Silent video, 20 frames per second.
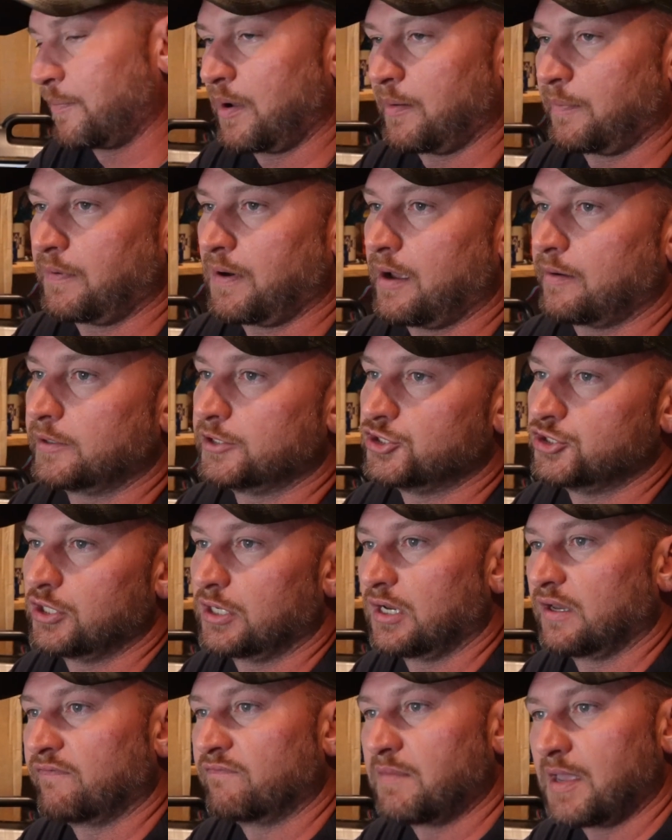I probably should
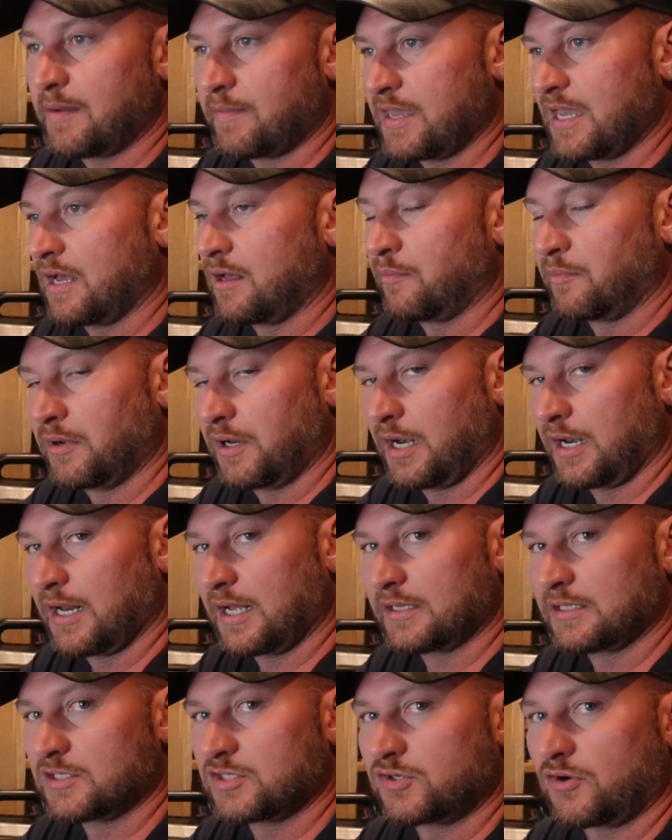have. Maybe I'll put it
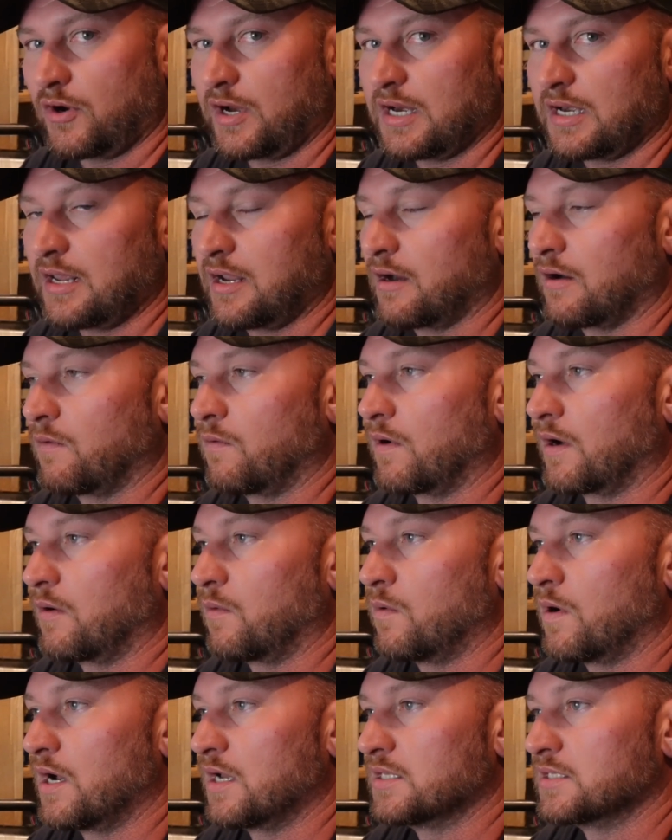on the screen here what it
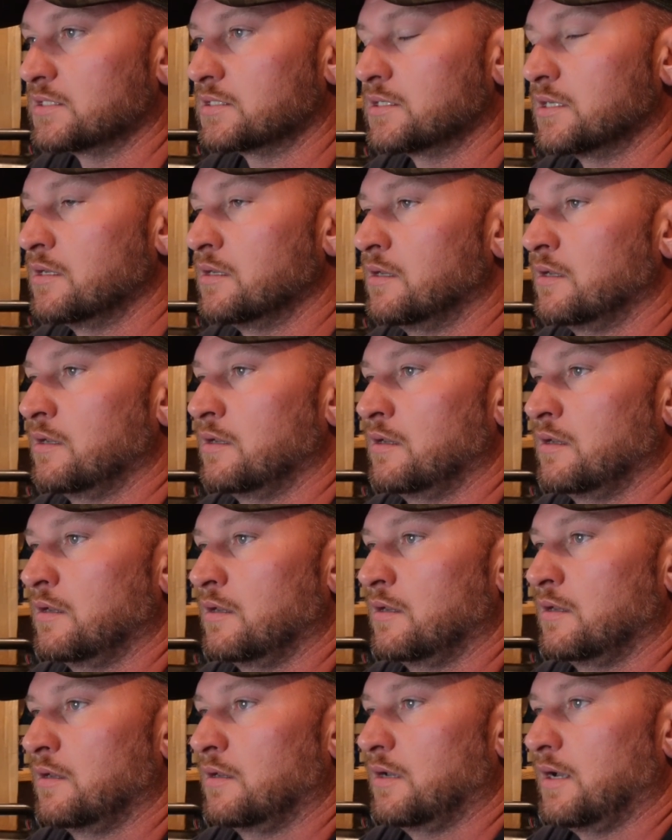was.
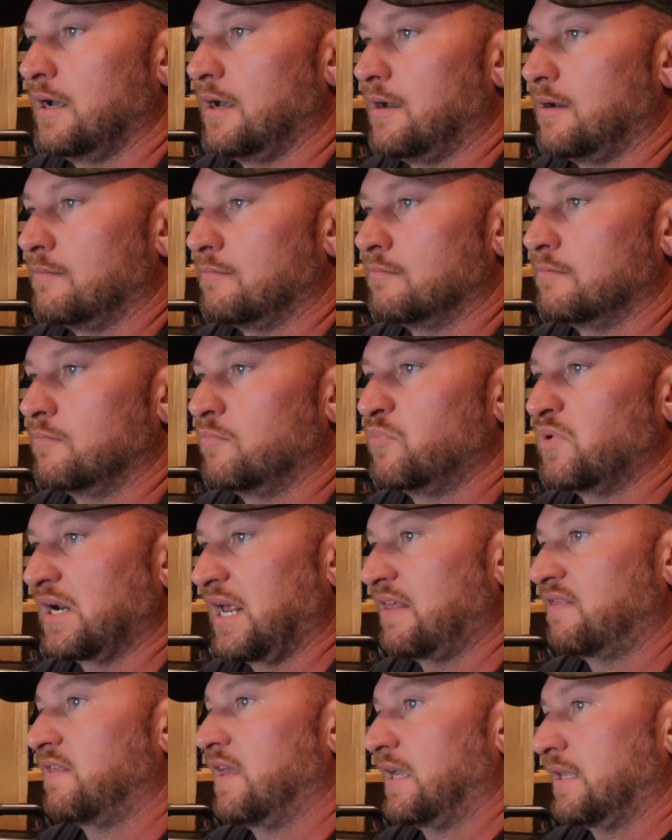But
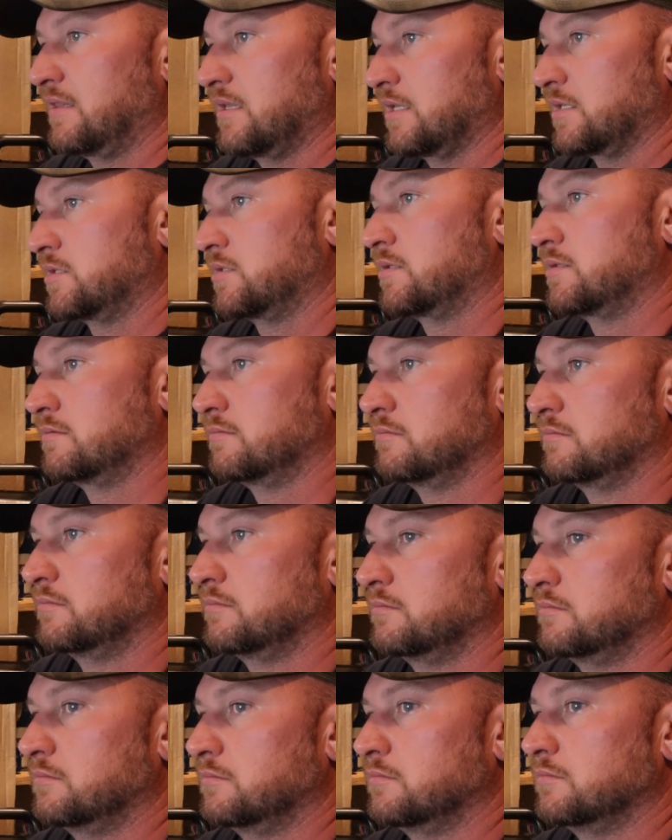I think this
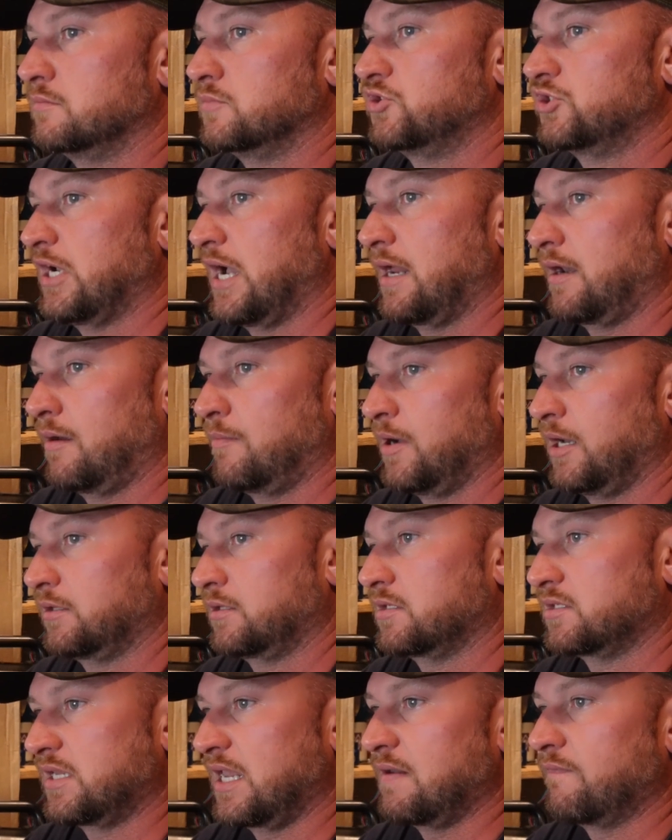shot about
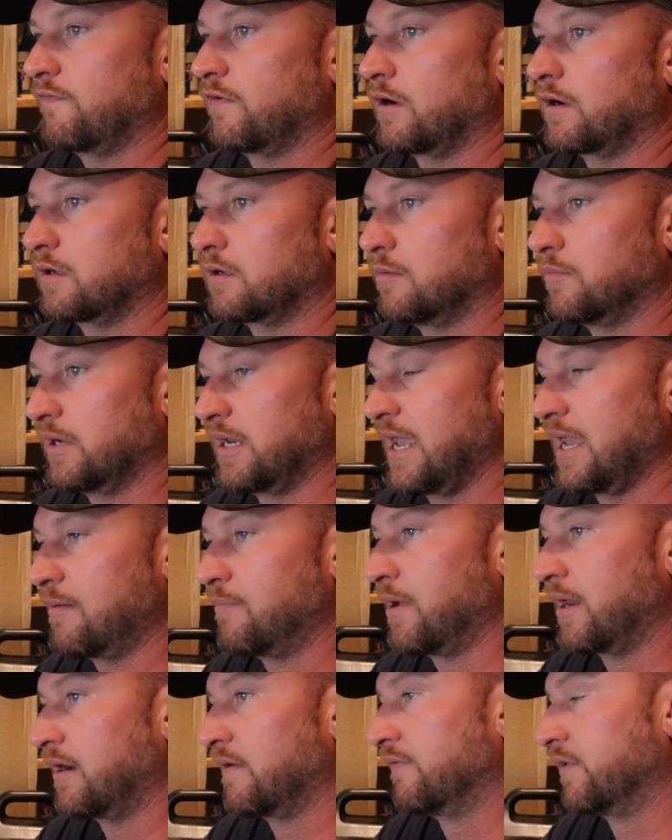the same vertical but had
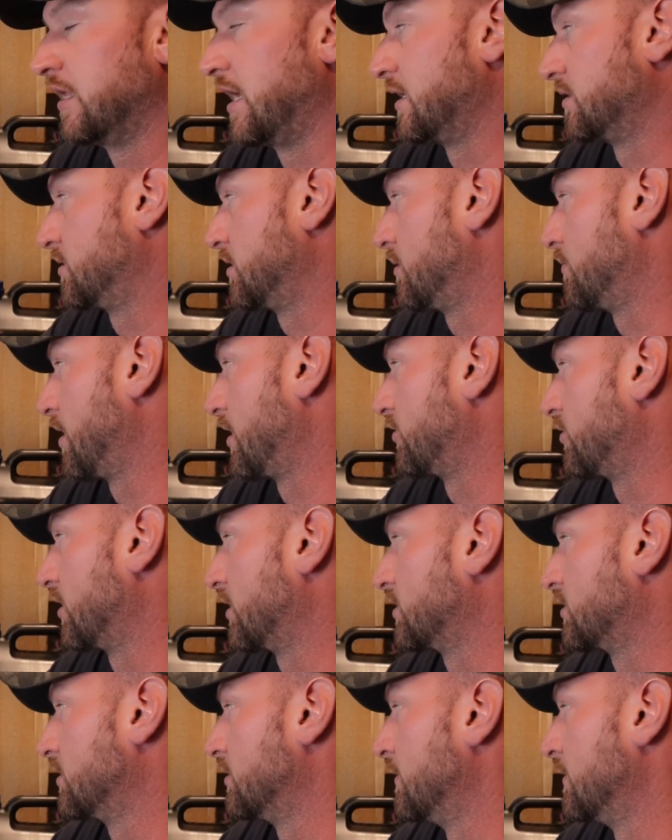better velocity metrics.